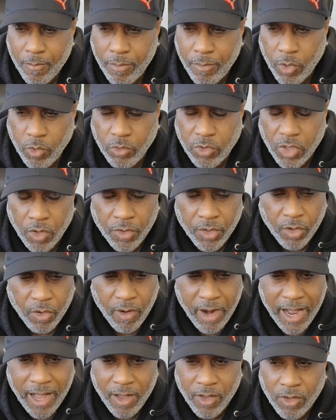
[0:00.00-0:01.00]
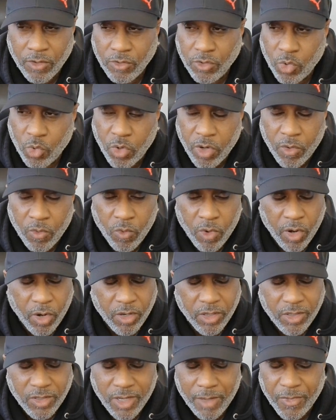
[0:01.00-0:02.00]
boots on the ground doing
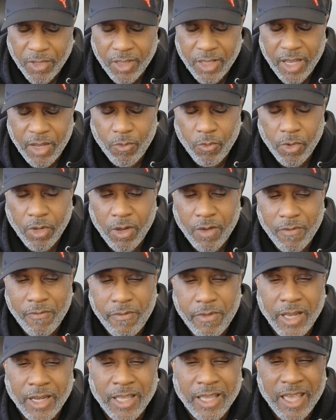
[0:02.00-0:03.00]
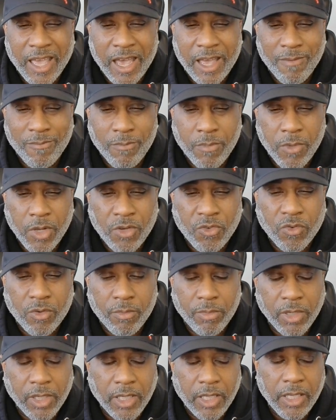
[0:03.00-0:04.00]
work, something that we are failing at
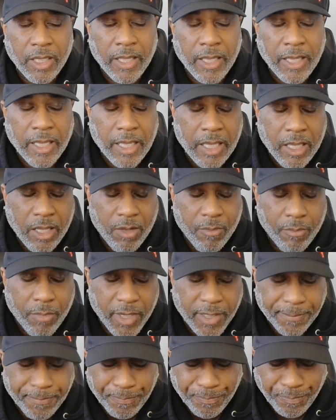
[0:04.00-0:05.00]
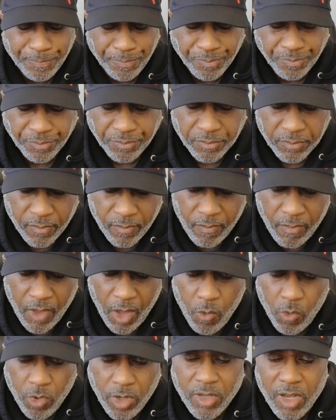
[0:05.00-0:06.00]
miserably. But
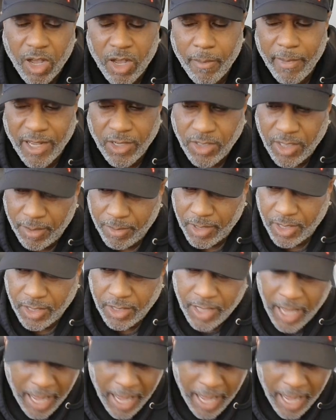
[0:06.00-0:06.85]
I want to talk about something